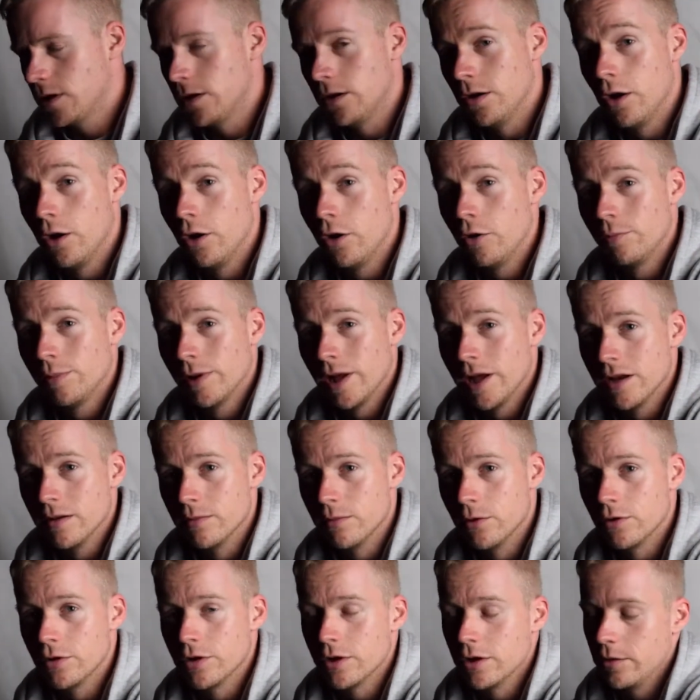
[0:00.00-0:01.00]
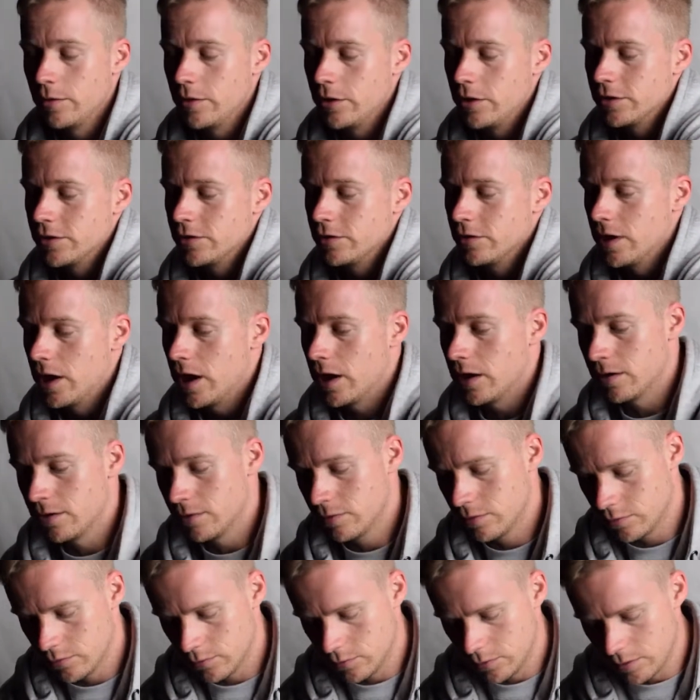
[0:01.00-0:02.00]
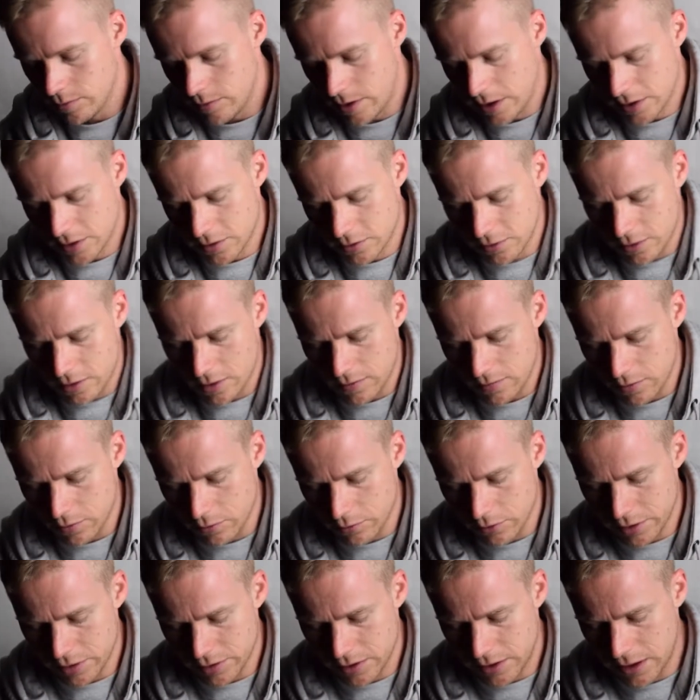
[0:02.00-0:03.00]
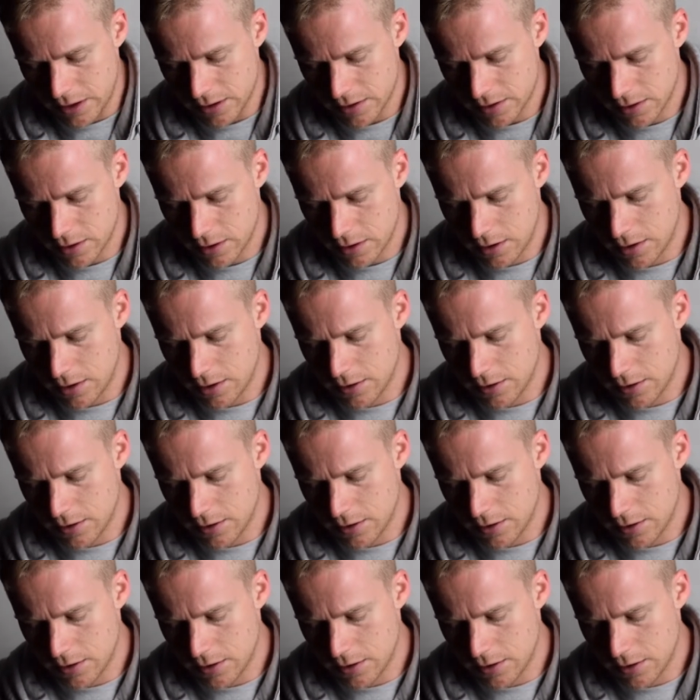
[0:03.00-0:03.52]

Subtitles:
No blendable, we don't do that. We make sure to give it a real test.